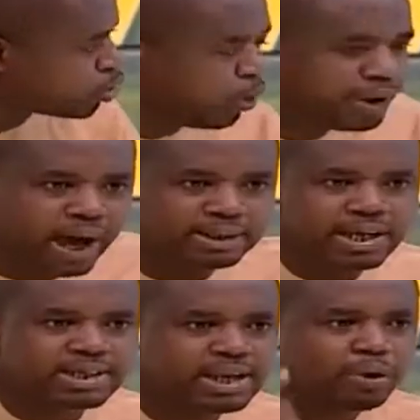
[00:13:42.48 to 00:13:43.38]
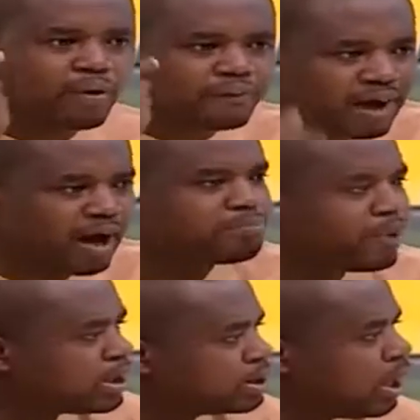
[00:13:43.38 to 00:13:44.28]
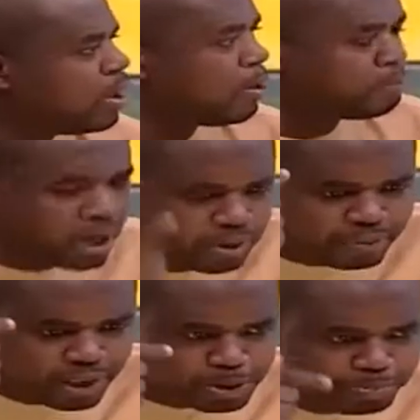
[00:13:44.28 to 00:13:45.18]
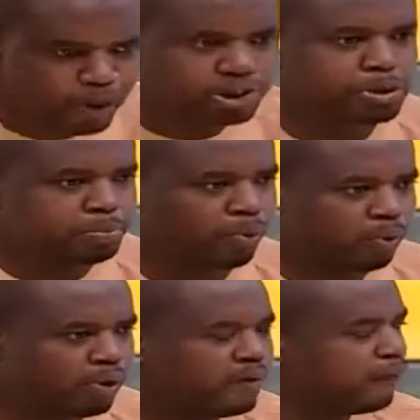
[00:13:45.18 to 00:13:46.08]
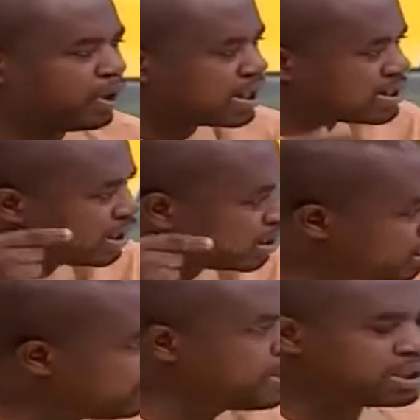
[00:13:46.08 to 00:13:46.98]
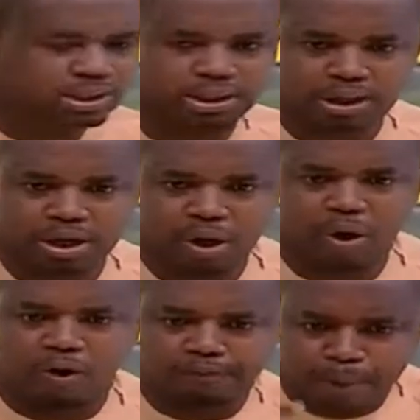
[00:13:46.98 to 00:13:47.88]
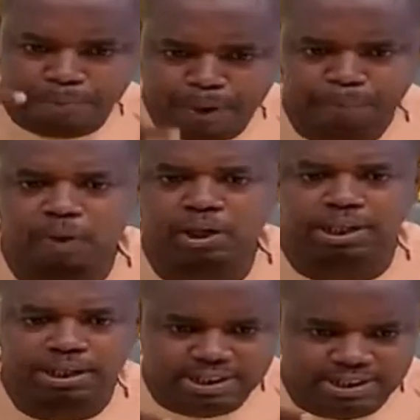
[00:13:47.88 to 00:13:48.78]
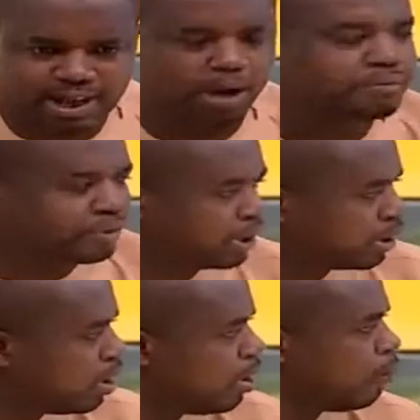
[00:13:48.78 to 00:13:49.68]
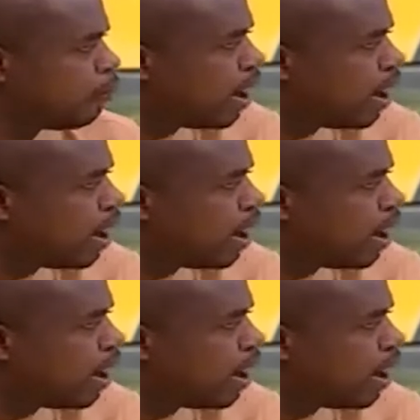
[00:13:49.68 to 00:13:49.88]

that instead of government being responsible for the security of the people in this country, what